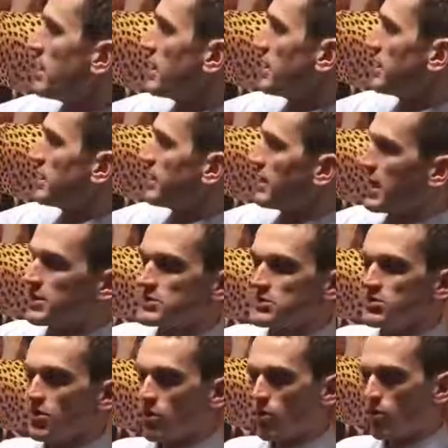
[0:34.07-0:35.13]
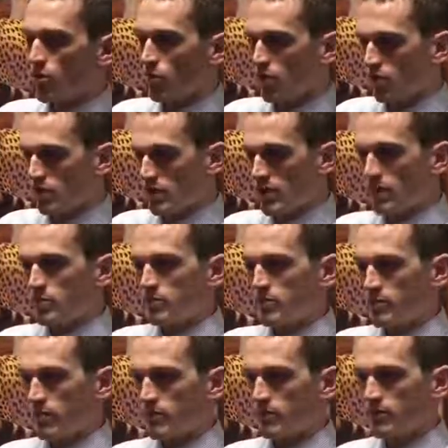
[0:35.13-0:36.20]
in, and as you know, we'll hold it up in
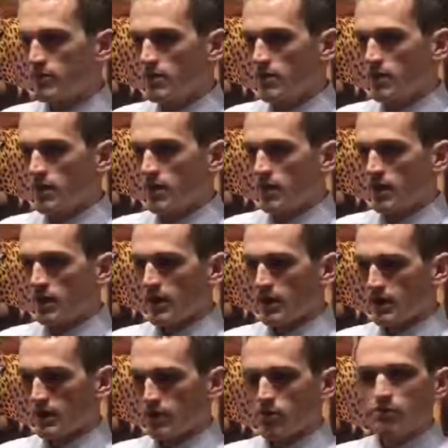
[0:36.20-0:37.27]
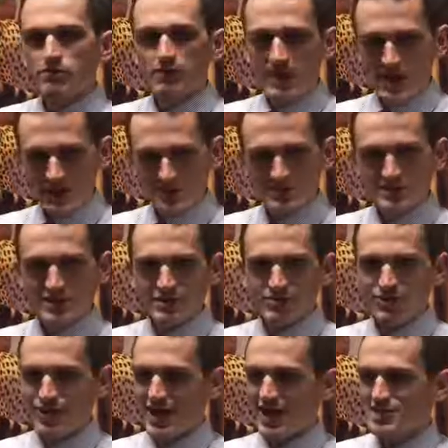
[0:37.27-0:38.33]
front of your face
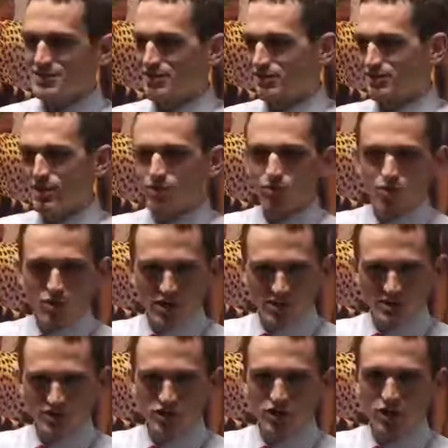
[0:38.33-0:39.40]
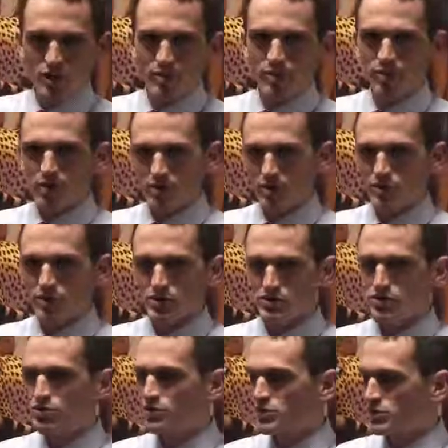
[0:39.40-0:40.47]
and we'll ask if number 1 is sharper or number
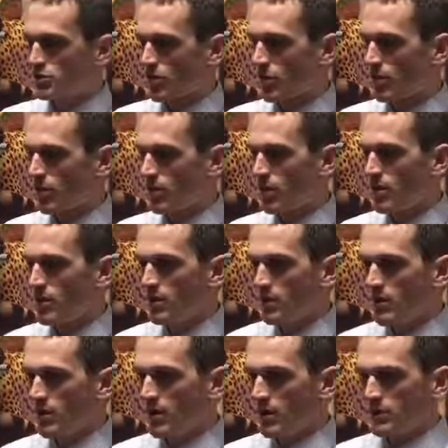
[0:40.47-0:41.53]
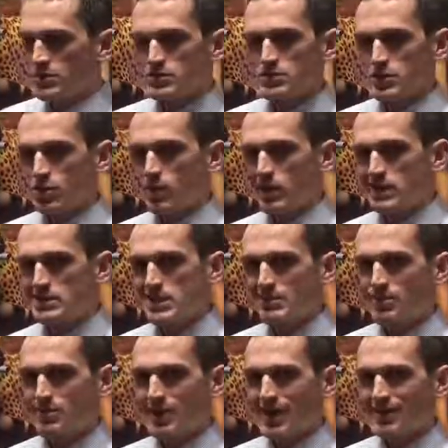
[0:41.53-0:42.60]
2 is sharper. And just a quick
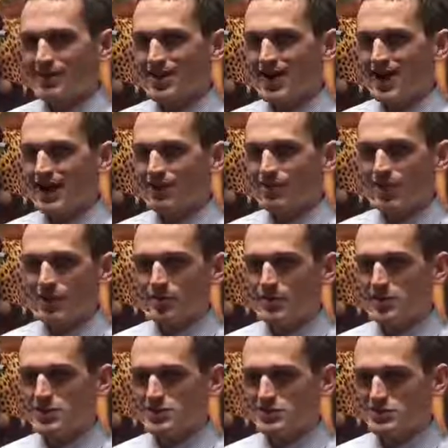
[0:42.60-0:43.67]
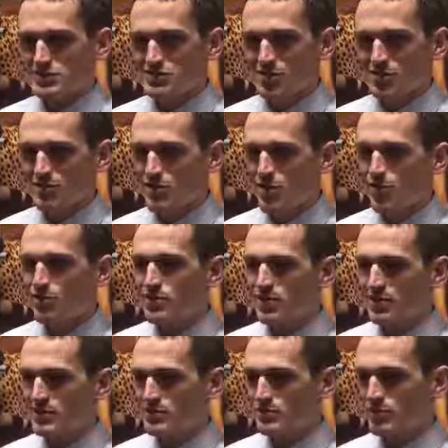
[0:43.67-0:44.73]
tip about that, a lot of patients don't know
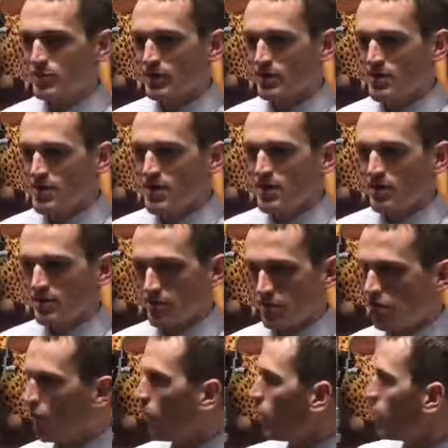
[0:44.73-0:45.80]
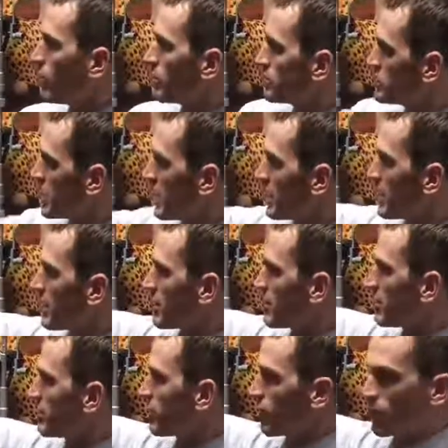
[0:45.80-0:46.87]
this, but the goal of
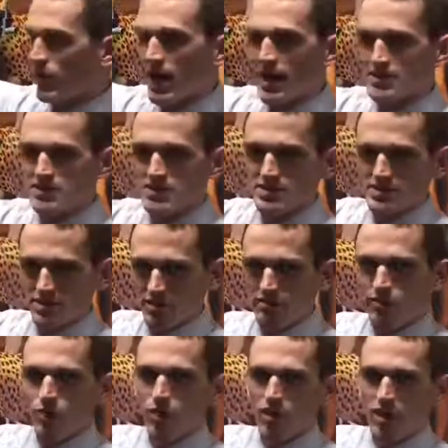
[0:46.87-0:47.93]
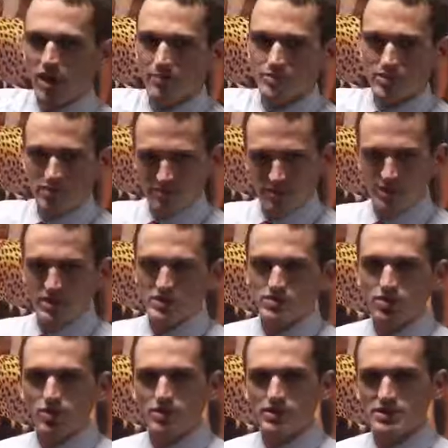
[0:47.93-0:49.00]
checking for glasses in a phoropter for an
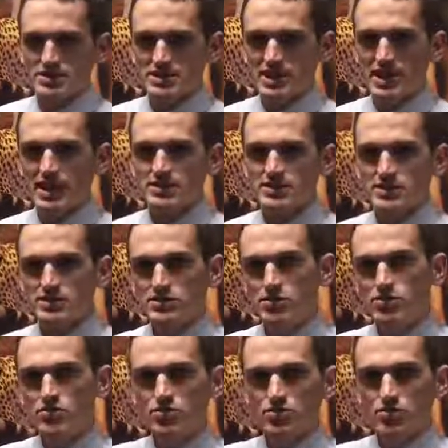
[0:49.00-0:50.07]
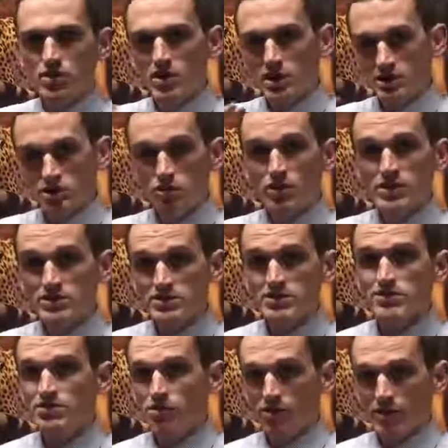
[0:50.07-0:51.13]
adult is to get to 2
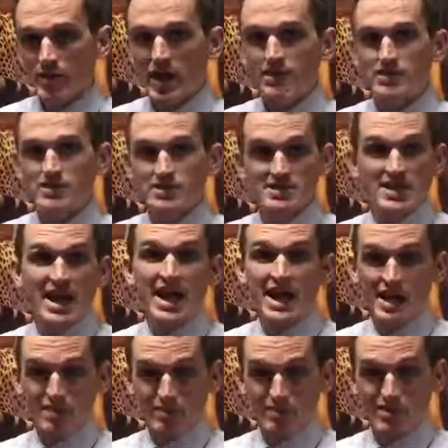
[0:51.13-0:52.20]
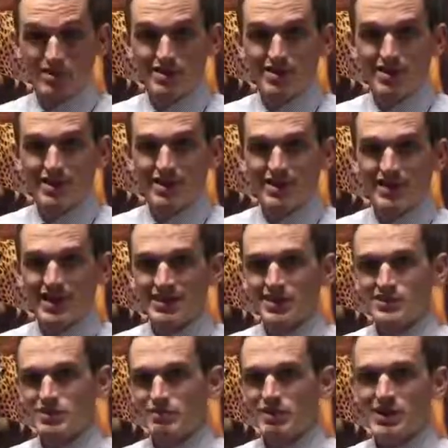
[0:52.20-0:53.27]
choices that are about the same. And that
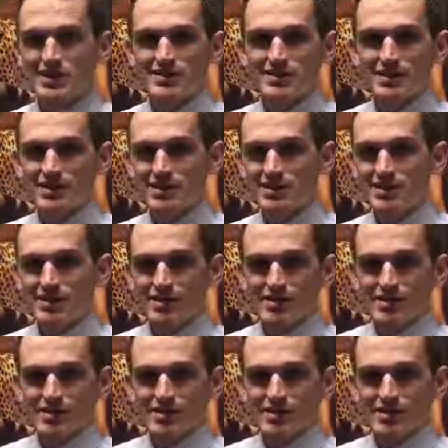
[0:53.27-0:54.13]
doesn't mean that